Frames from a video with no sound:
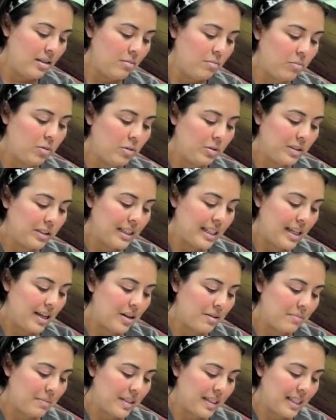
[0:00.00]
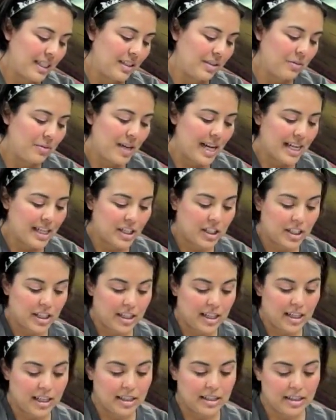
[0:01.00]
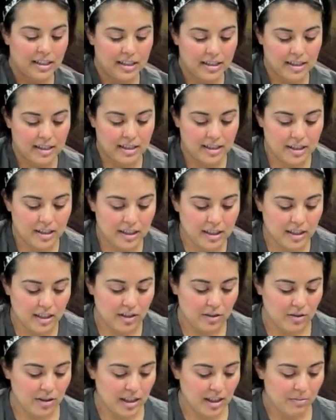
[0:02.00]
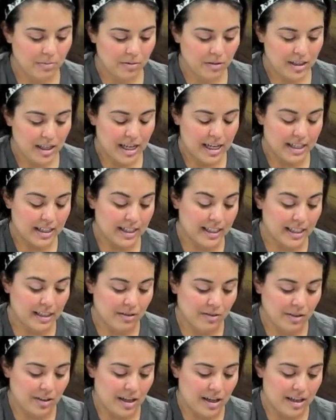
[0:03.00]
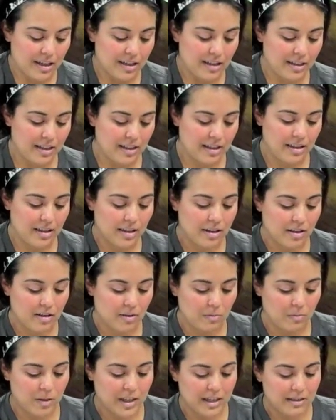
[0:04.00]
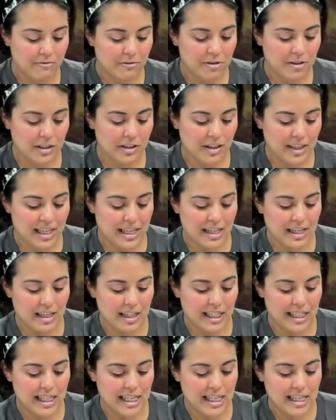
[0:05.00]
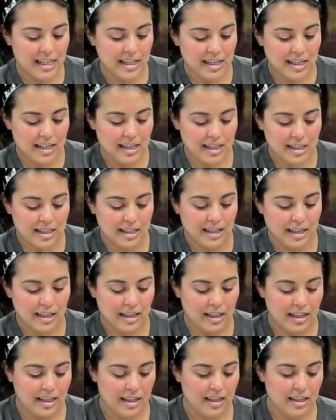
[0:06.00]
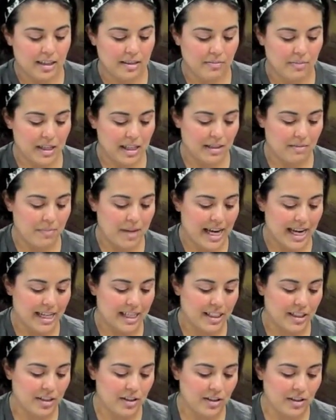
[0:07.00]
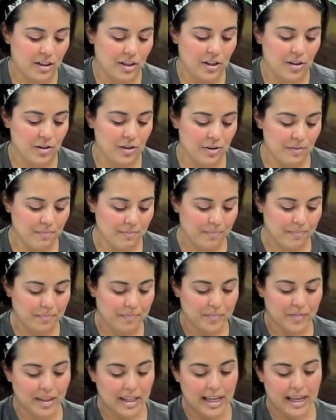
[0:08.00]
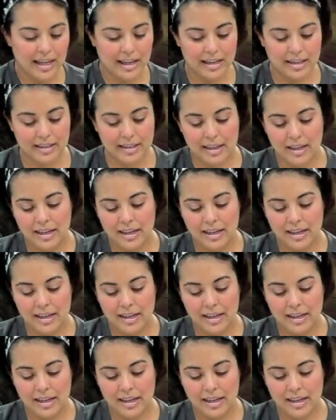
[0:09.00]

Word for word: Pull in the opposite direction. You can do double knot, single knot, whatever you think you need to make the package secure. And